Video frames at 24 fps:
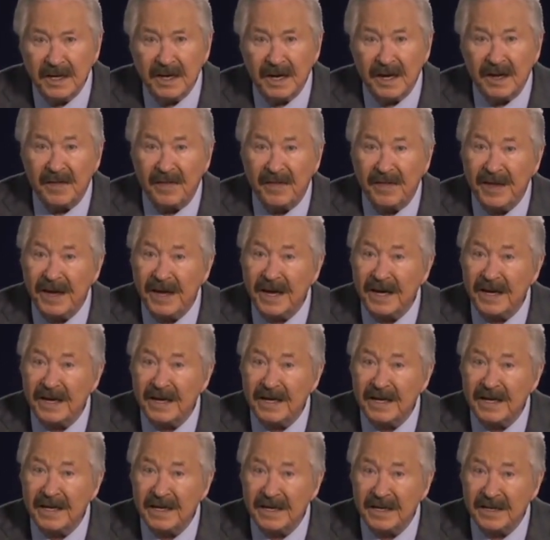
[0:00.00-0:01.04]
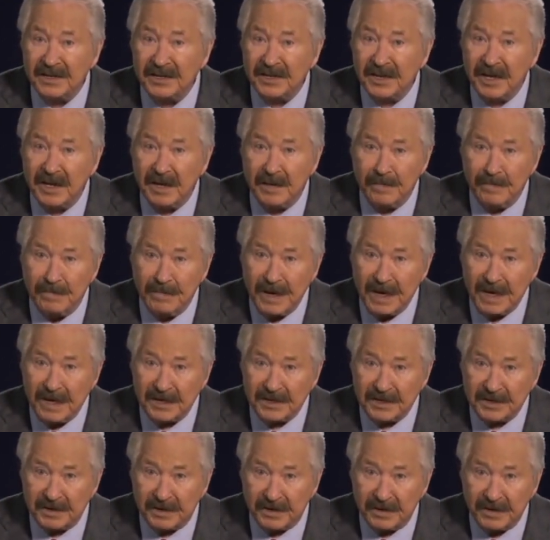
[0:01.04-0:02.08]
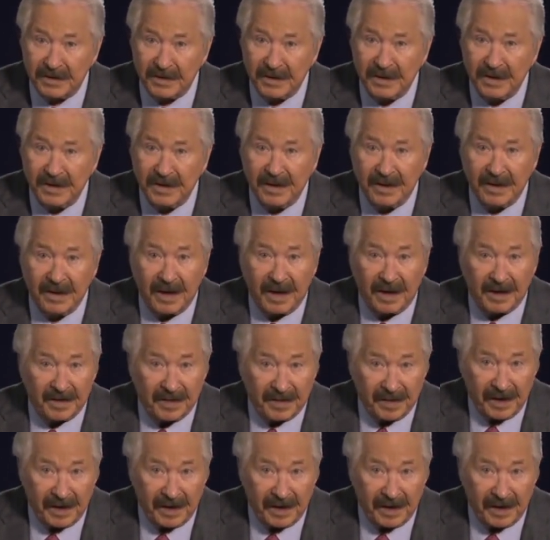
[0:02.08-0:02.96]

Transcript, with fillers: and he is a master at